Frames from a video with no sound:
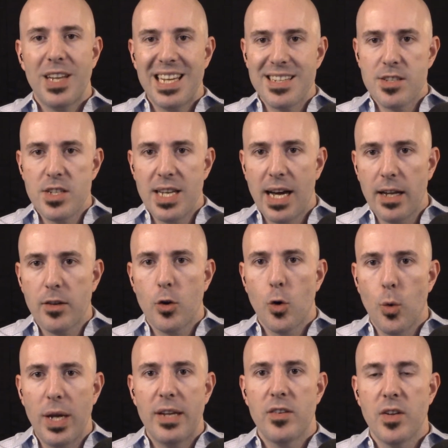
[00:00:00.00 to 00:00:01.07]
is not
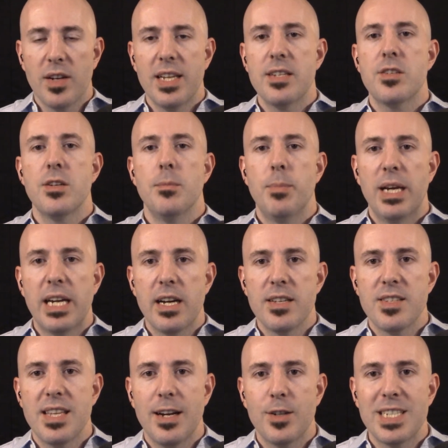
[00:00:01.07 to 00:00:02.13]
going to listen
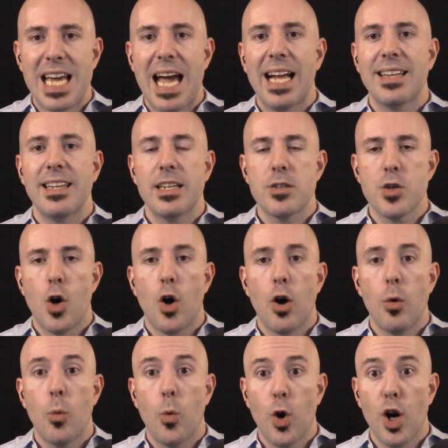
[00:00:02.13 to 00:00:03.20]
because their tactics
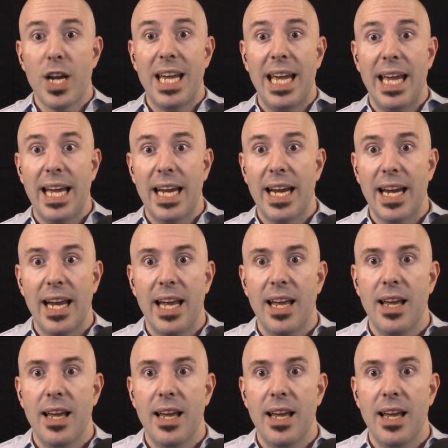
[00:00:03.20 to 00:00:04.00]
are working.